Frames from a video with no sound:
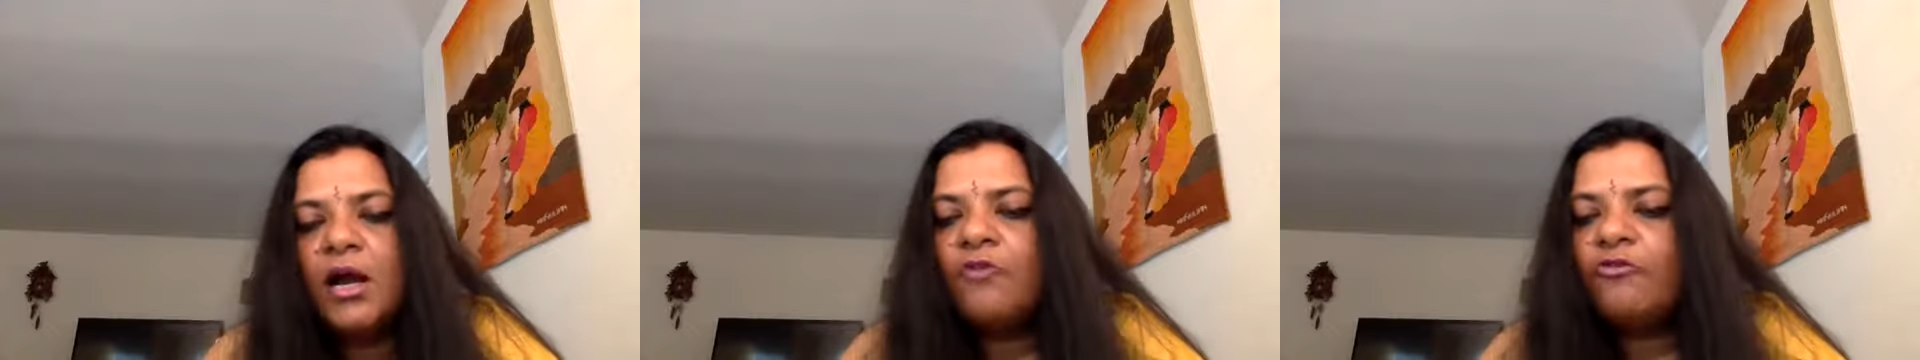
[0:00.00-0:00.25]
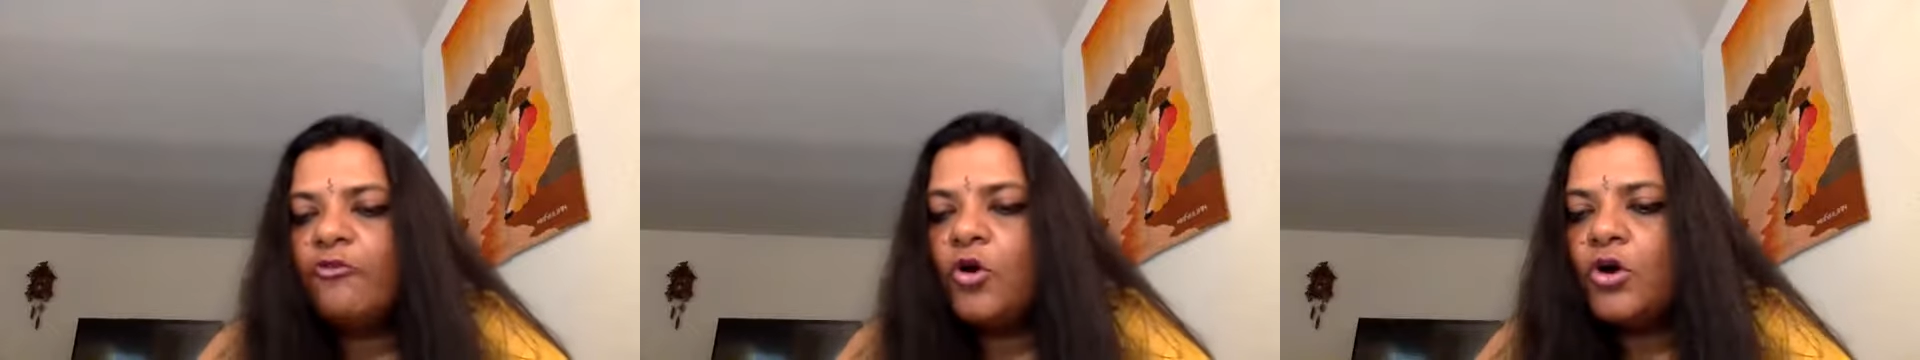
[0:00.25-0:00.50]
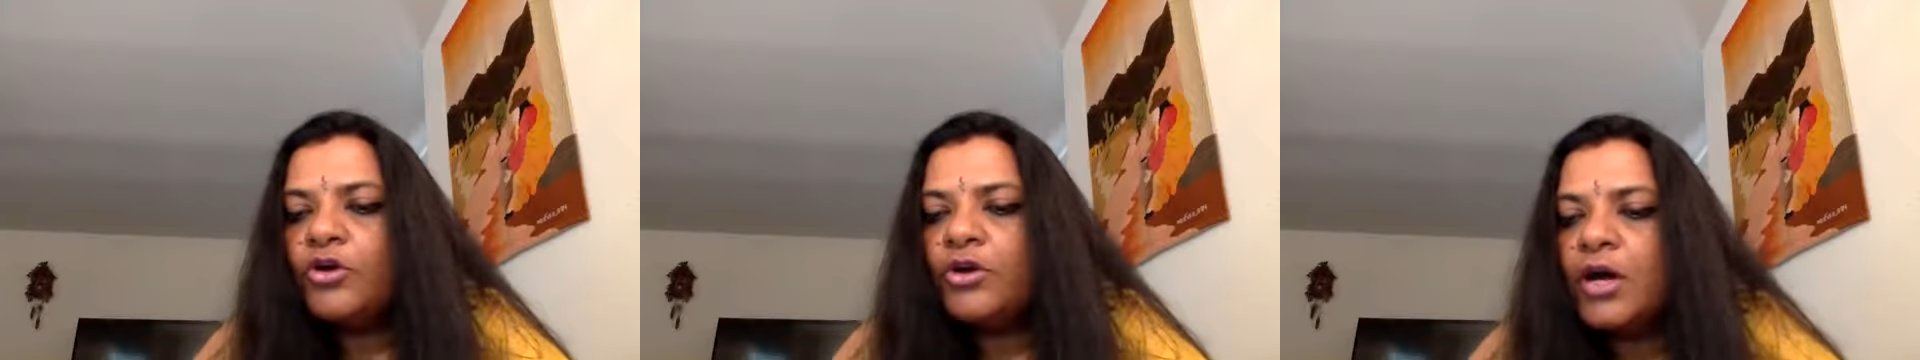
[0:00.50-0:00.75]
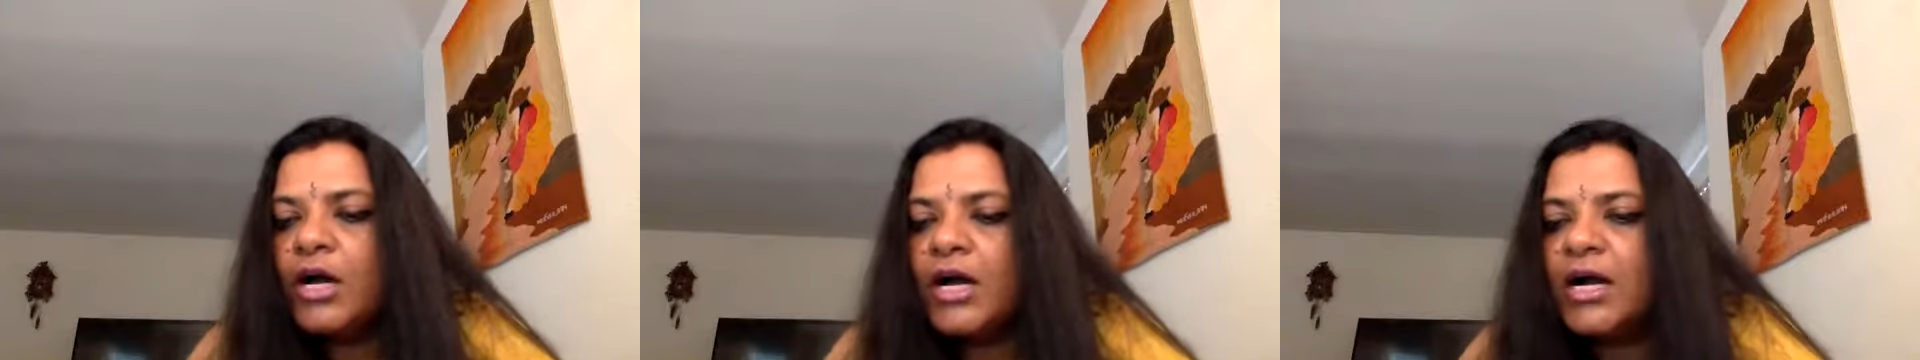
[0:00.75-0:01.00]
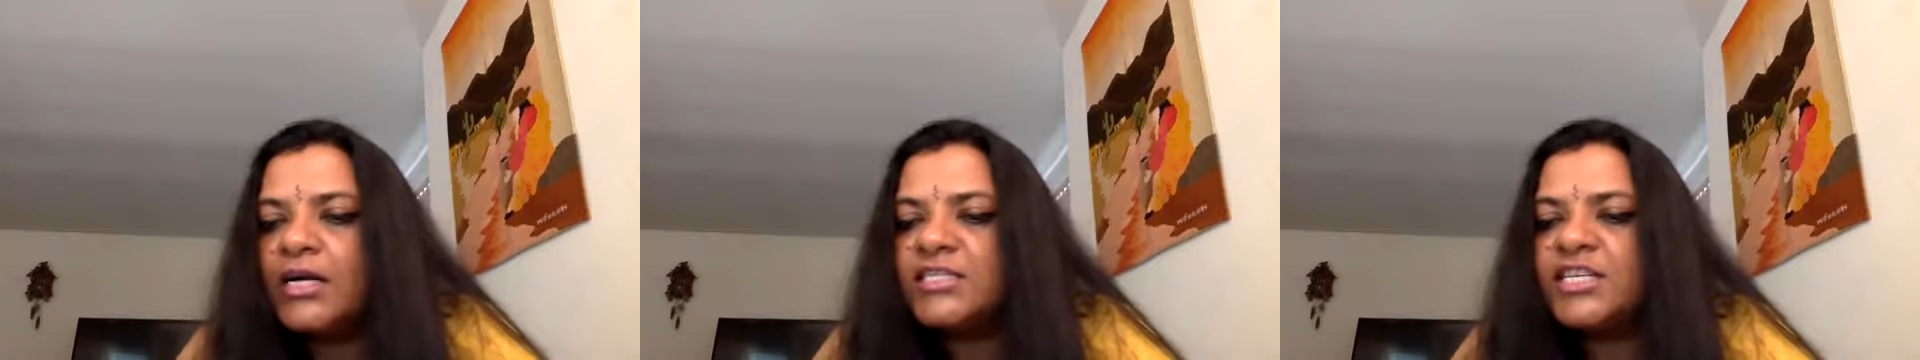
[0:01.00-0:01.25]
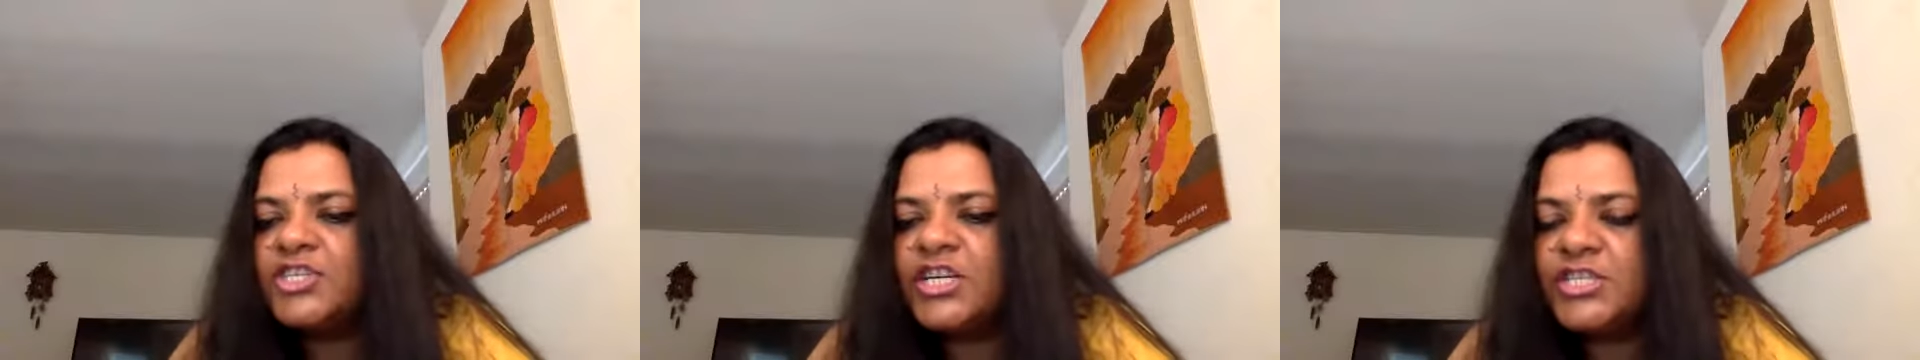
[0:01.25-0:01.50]
for
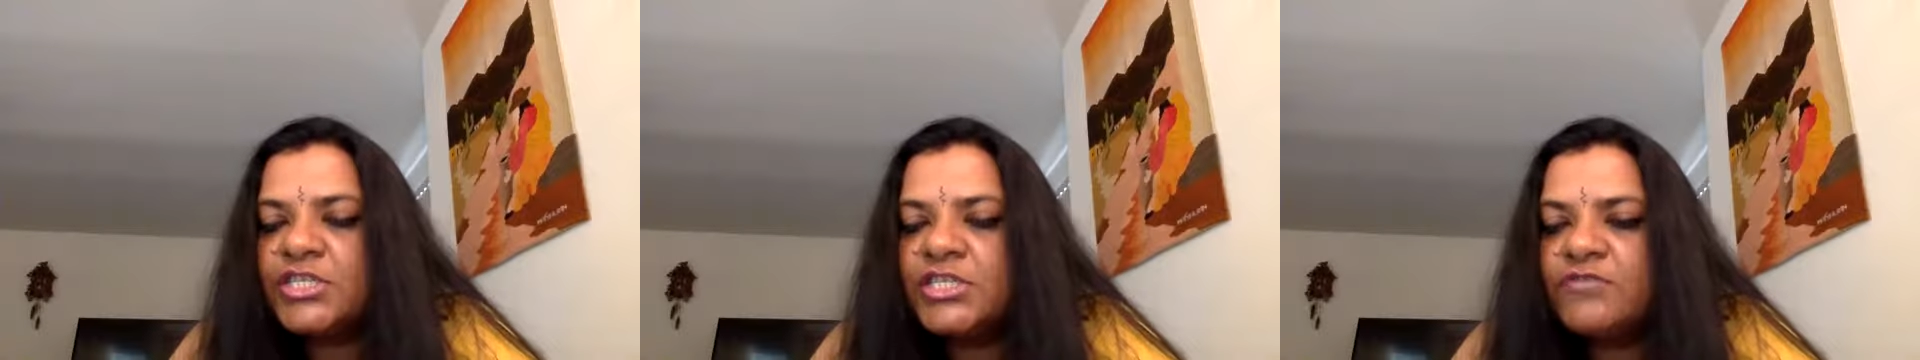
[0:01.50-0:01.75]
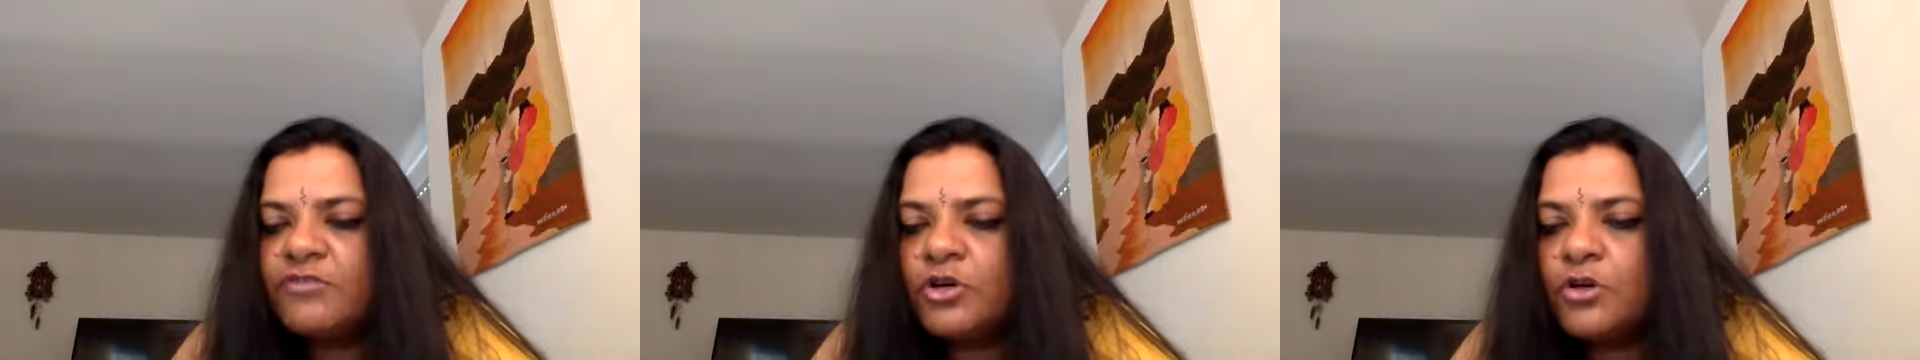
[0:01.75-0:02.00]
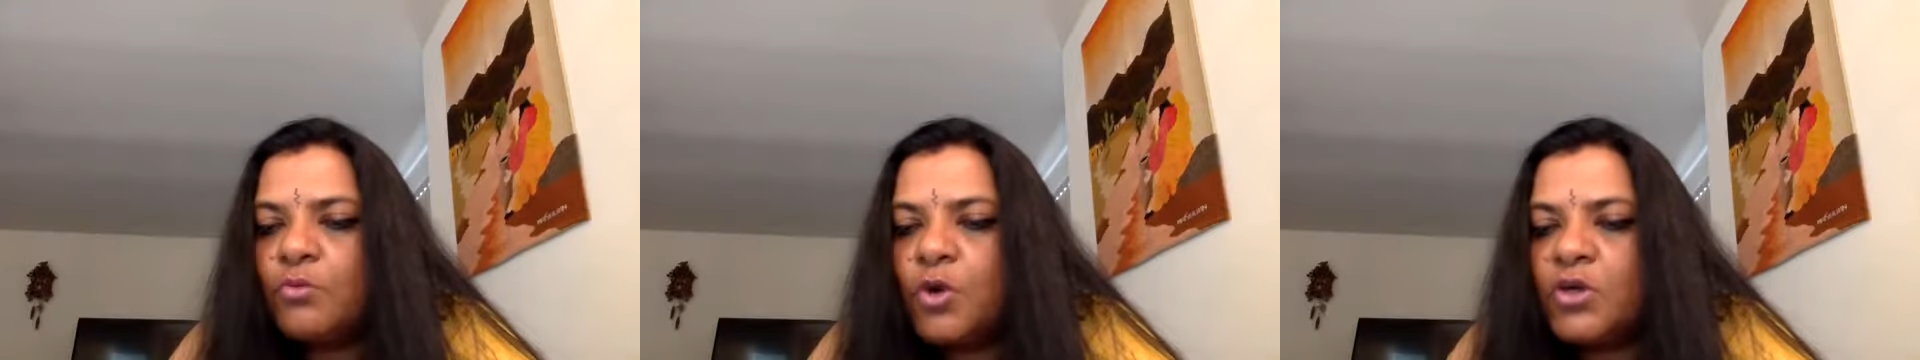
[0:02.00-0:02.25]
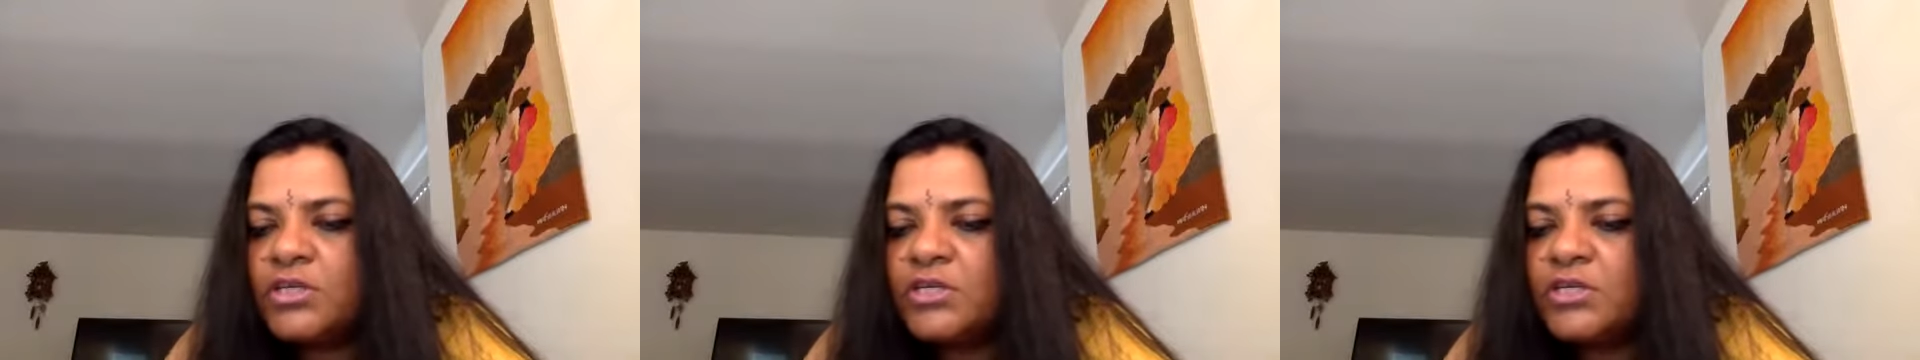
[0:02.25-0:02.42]
suggestions for a modern